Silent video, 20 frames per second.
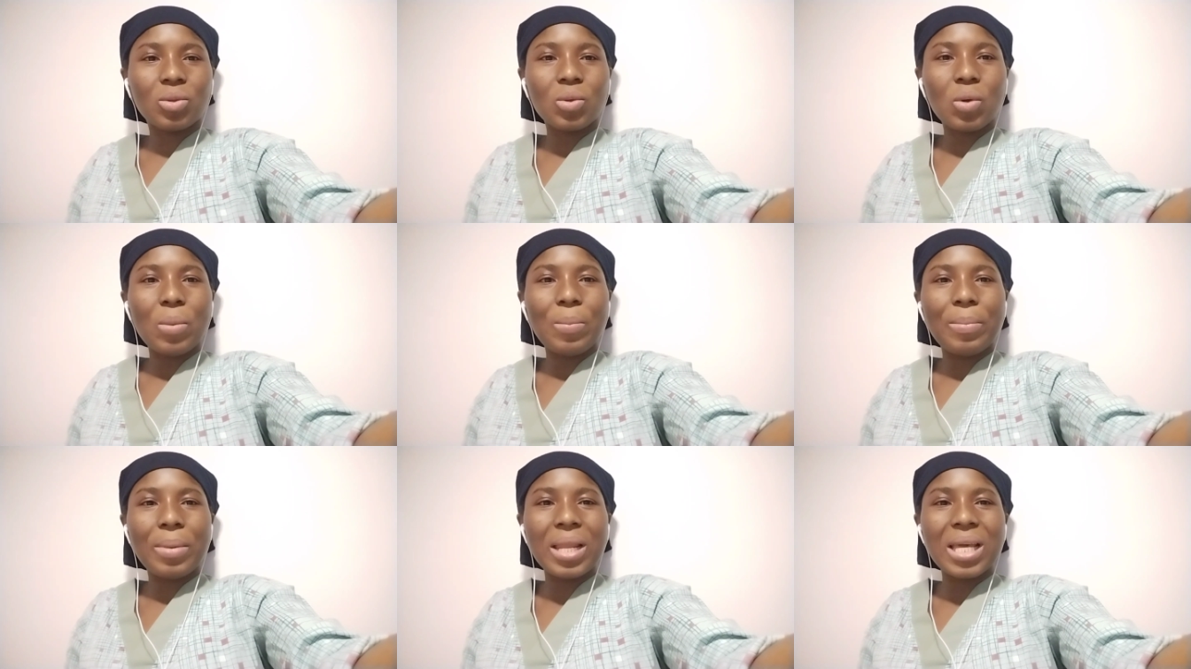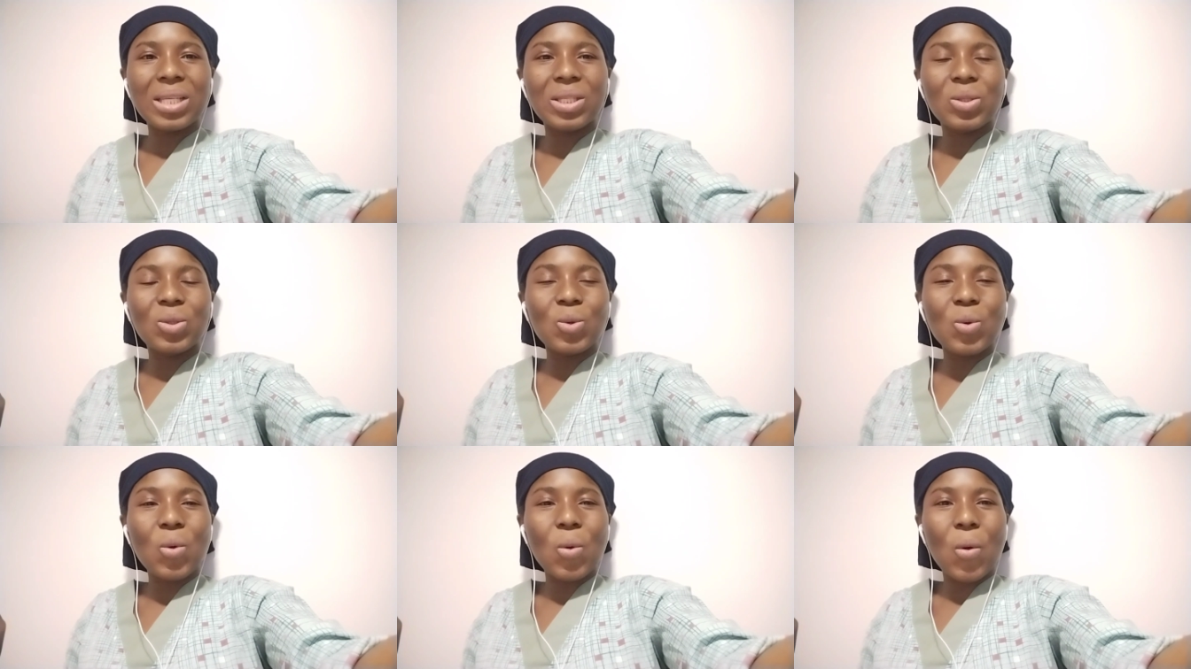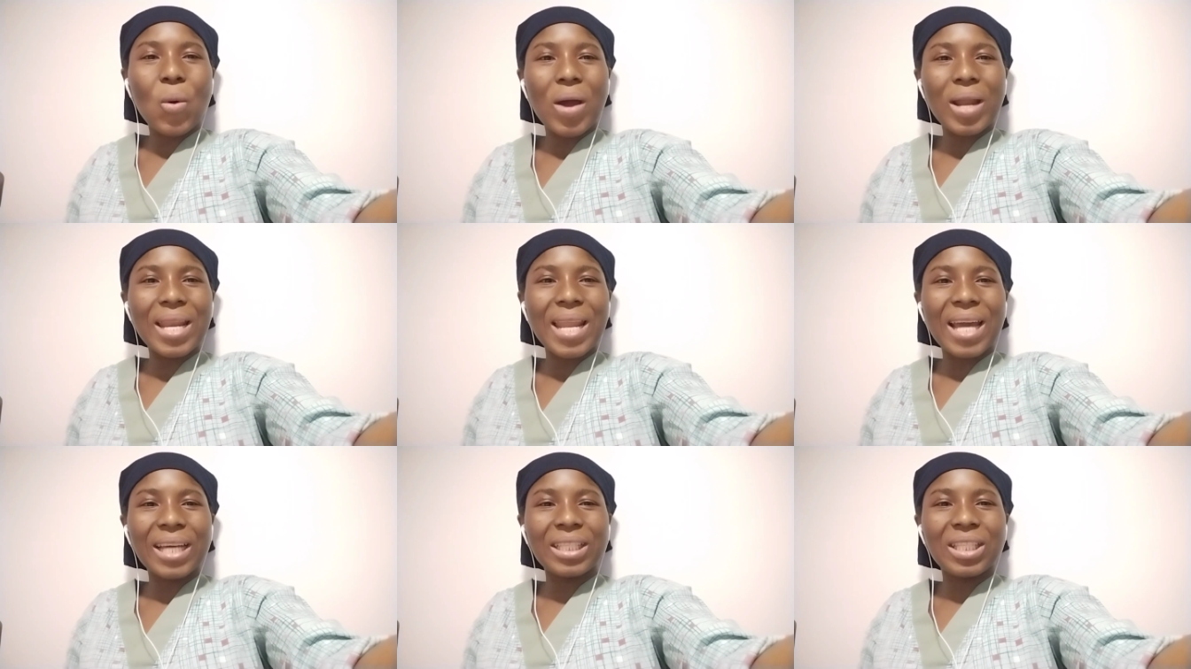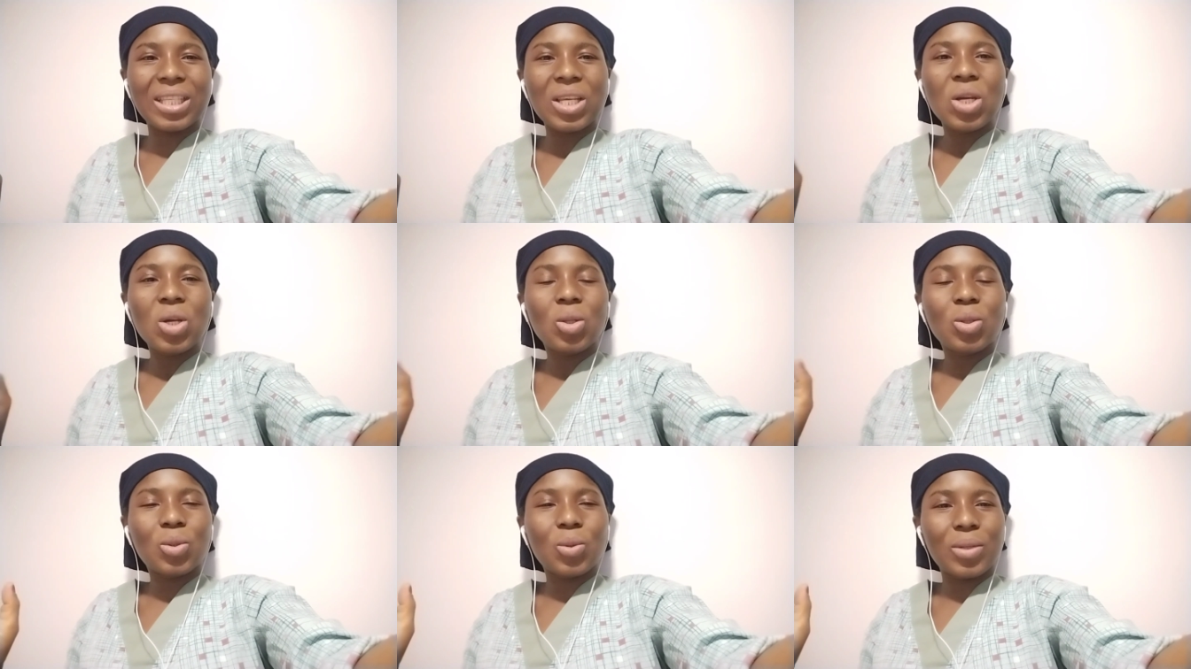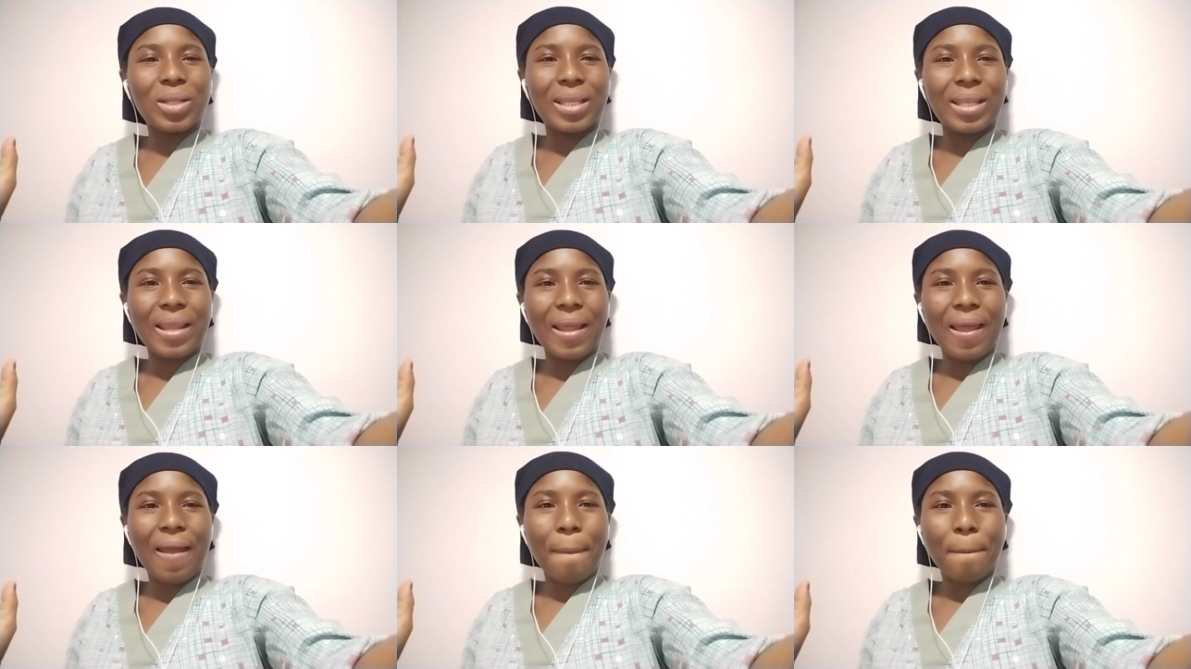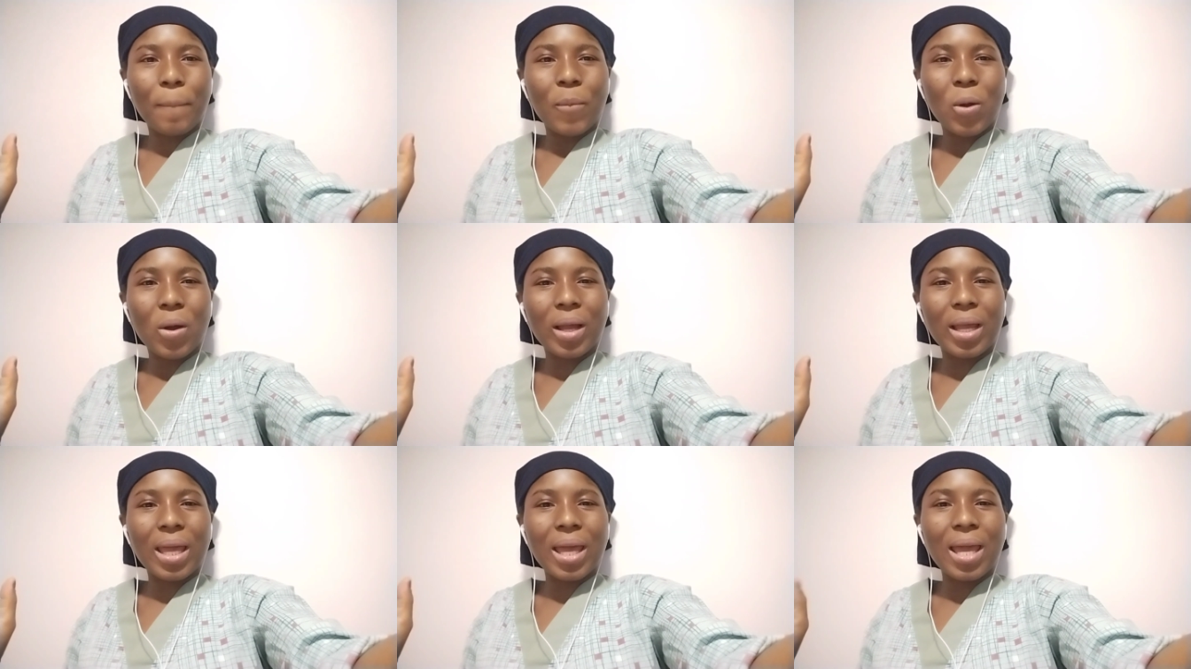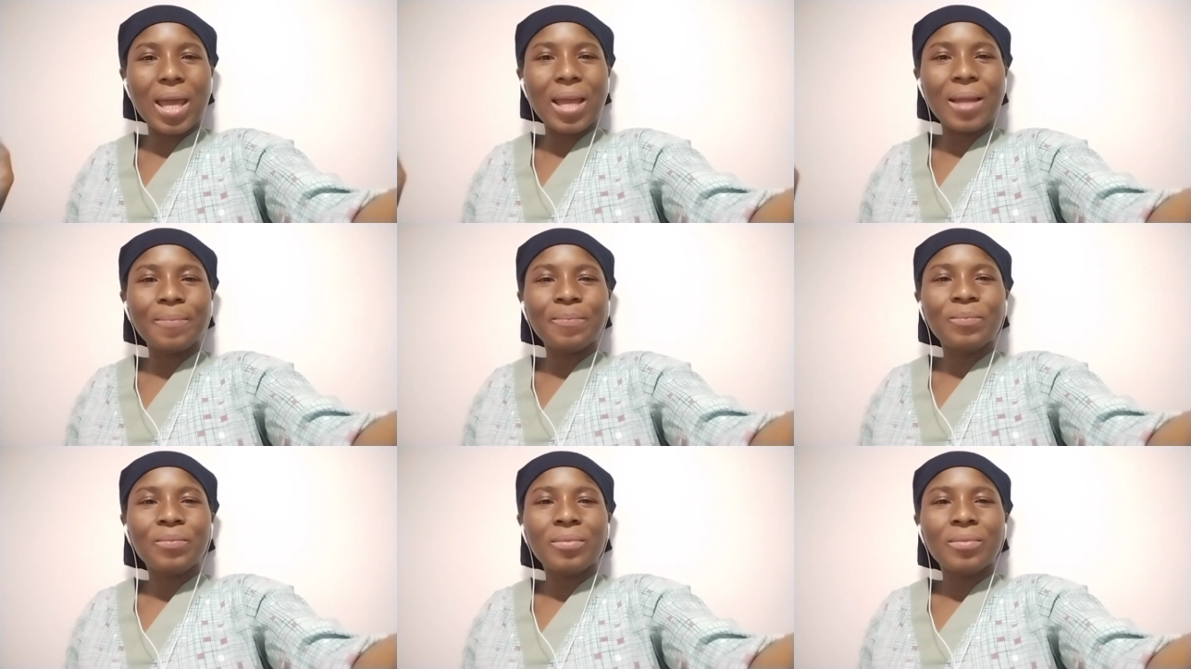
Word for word: So, please do connect to them, okay?